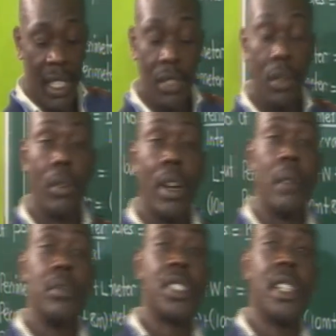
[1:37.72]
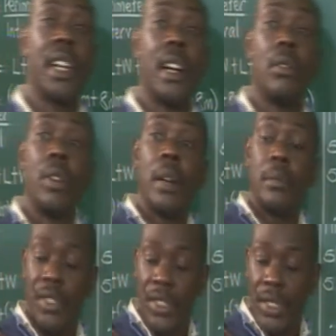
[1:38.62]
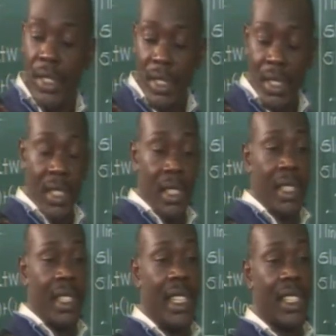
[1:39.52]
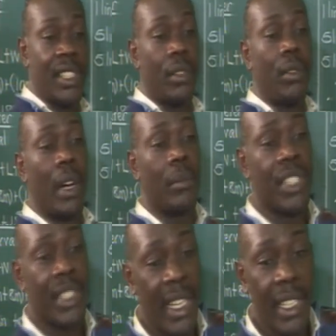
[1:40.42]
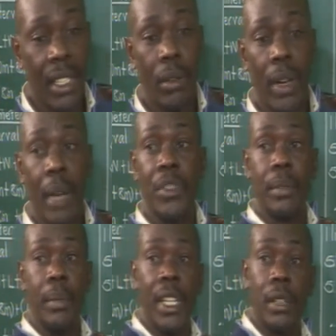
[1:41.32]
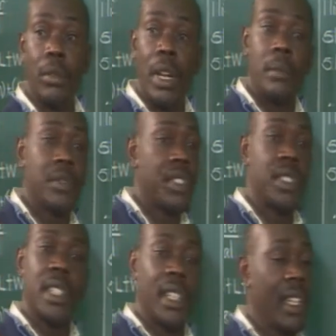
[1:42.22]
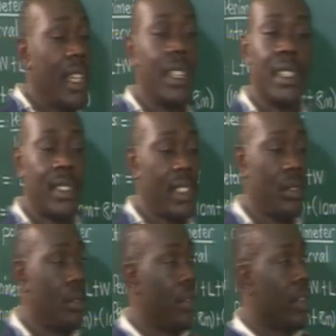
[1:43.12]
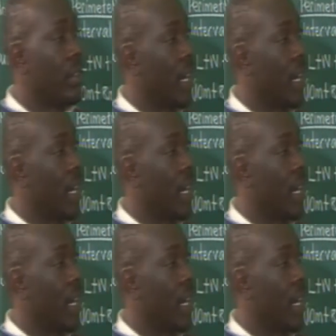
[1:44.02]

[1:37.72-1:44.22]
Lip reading: hectograms, decagrams, decigrams, centigrams, milligrams, anything to do with